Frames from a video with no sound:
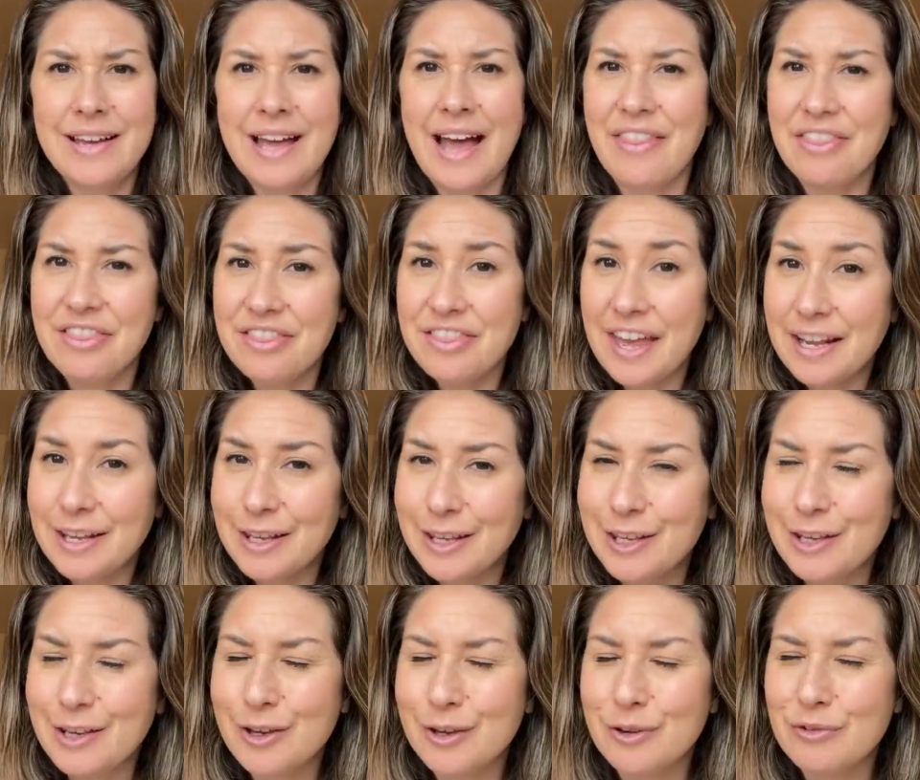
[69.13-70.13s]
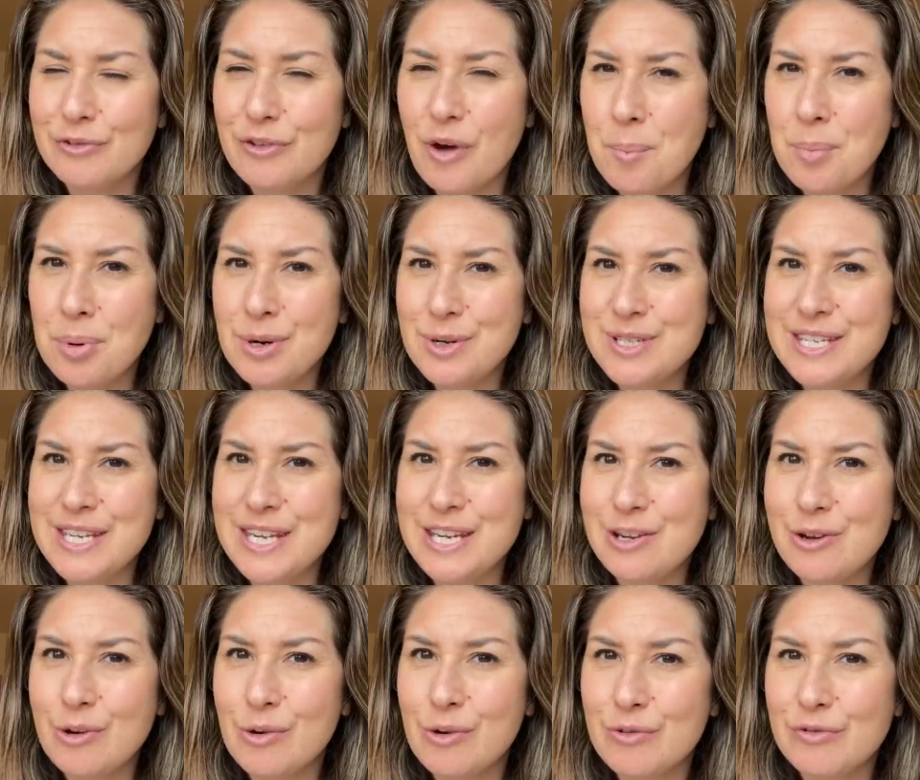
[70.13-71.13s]
And thank you for
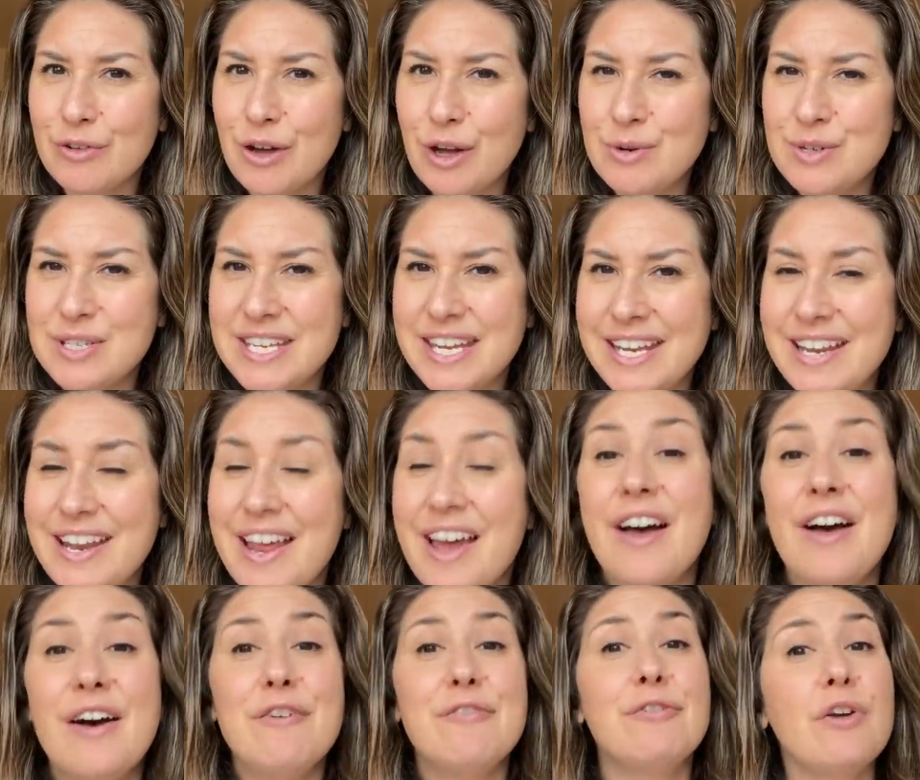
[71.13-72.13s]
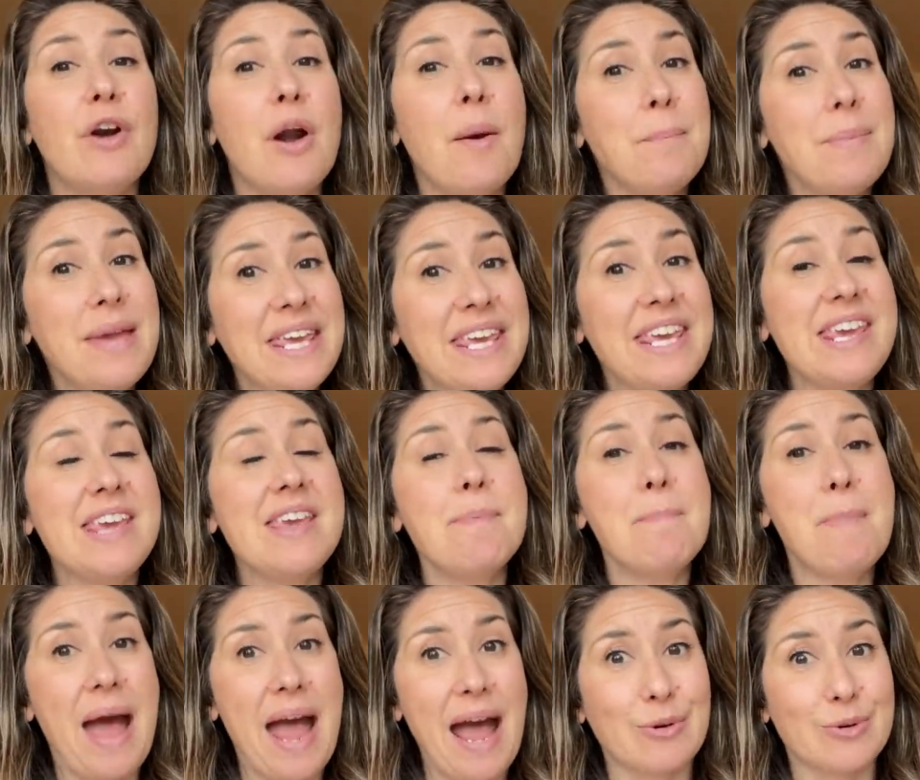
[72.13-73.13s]
putting your vote in for a Mickey
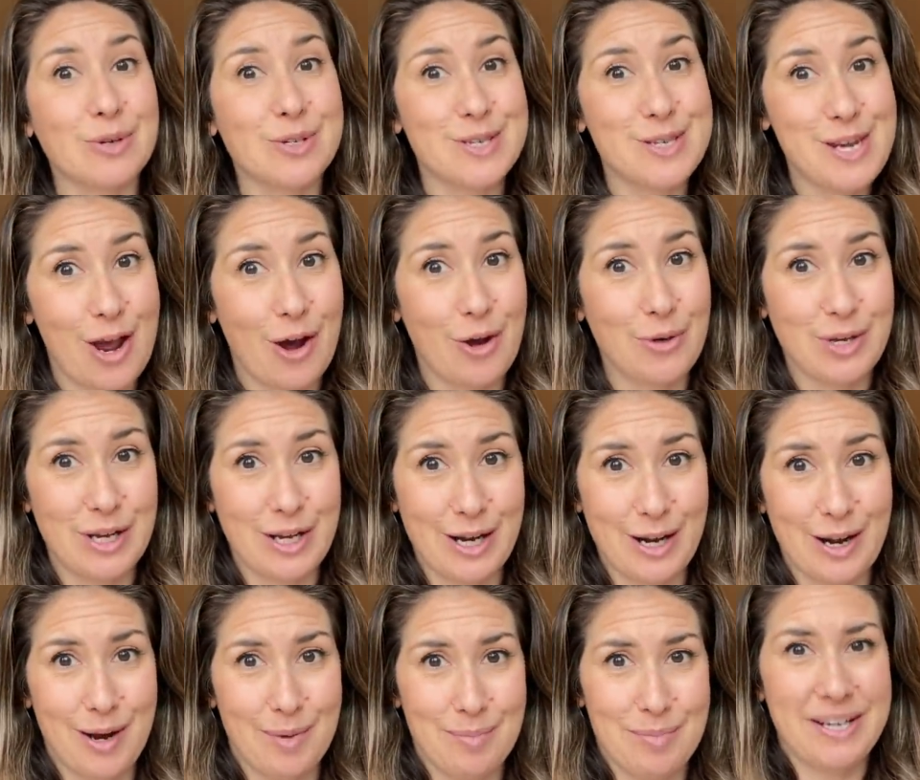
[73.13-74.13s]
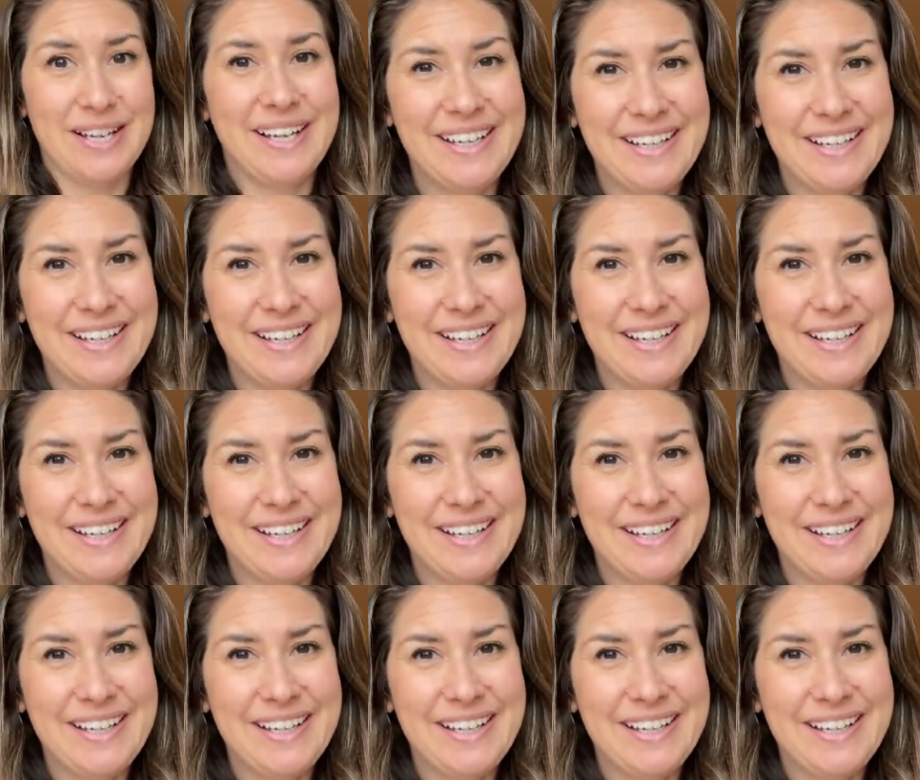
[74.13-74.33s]
Mouse yoga club.